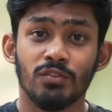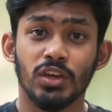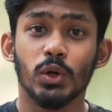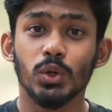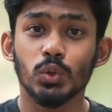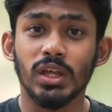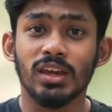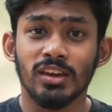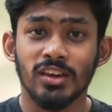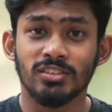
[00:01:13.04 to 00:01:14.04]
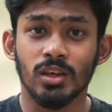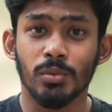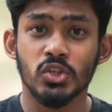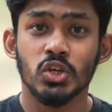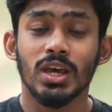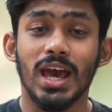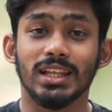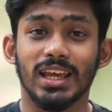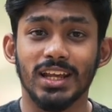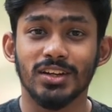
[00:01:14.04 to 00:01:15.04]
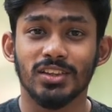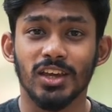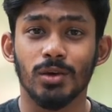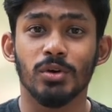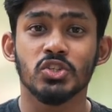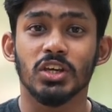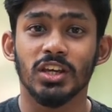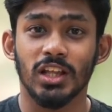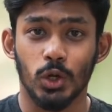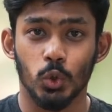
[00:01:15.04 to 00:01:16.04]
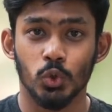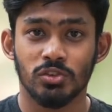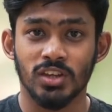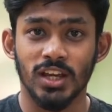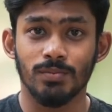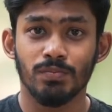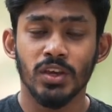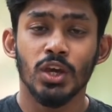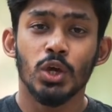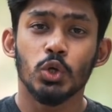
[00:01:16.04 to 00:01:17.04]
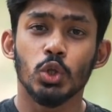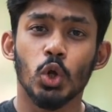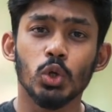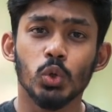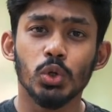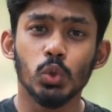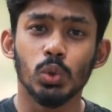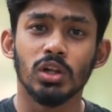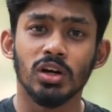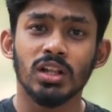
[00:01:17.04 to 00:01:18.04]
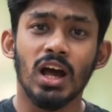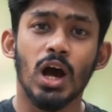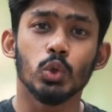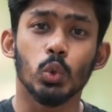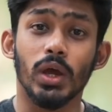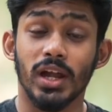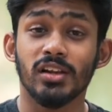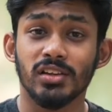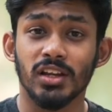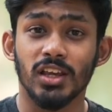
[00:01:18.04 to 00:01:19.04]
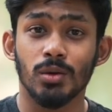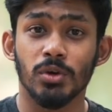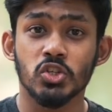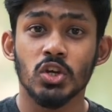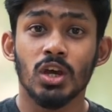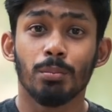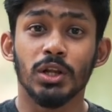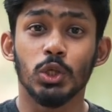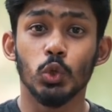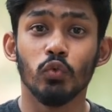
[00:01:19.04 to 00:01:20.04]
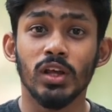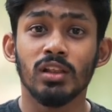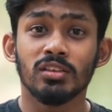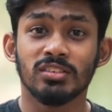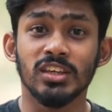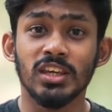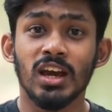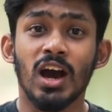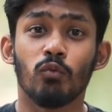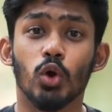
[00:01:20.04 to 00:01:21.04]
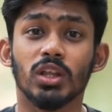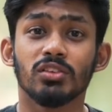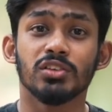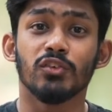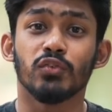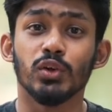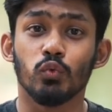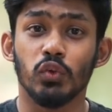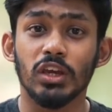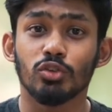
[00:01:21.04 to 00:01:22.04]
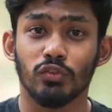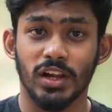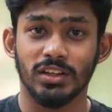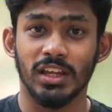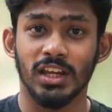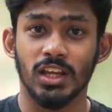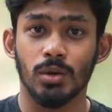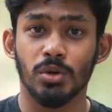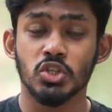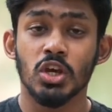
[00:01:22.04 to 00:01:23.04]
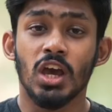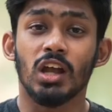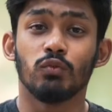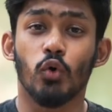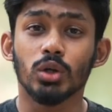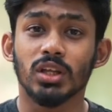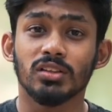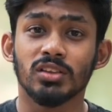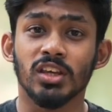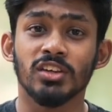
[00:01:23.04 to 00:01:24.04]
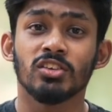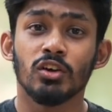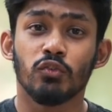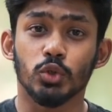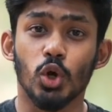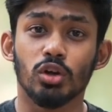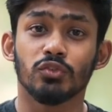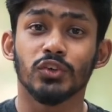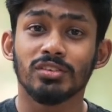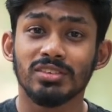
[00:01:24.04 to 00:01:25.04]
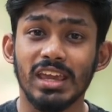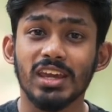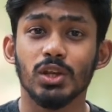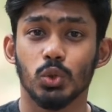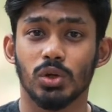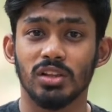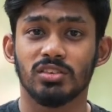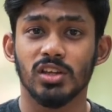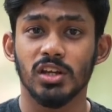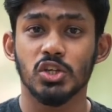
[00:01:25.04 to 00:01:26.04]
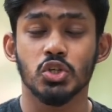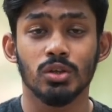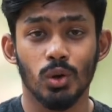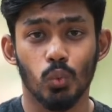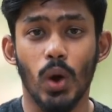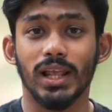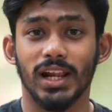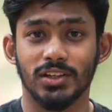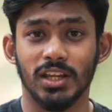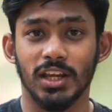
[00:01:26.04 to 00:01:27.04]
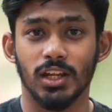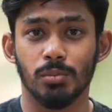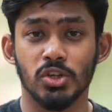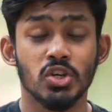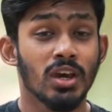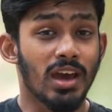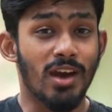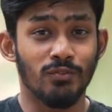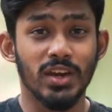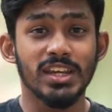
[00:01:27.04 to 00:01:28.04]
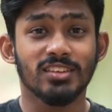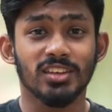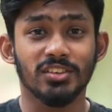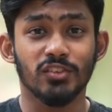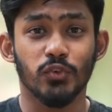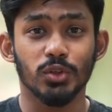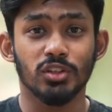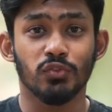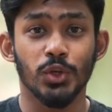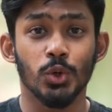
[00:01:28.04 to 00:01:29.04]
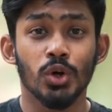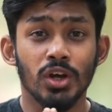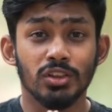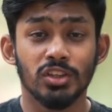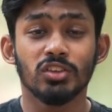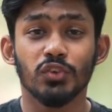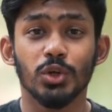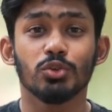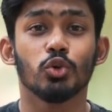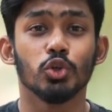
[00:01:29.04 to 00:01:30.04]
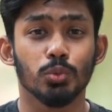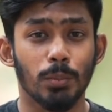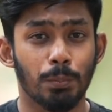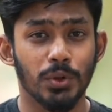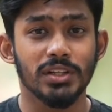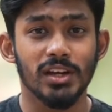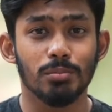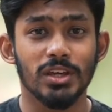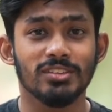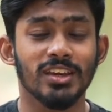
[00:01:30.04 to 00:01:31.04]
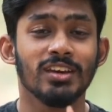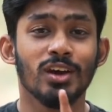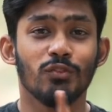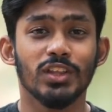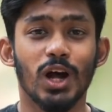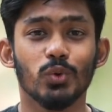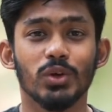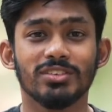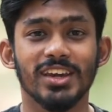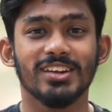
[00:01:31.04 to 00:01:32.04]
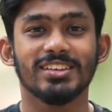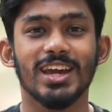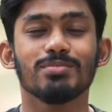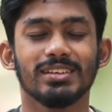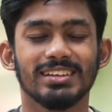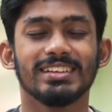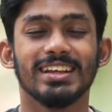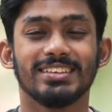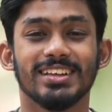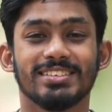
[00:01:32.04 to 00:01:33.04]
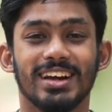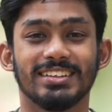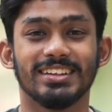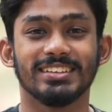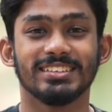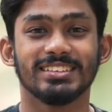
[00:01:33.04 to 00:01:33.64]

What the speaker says: We are going to take his image and edit the image in our own style. You're not going to learn how to edit an image, but you will see what are the different ways of editing an image and what are the things photographers take into consideration while editing an image. I'm very excited for this video. This video is going to be pretty amazing. Without wasting any time, let's get started.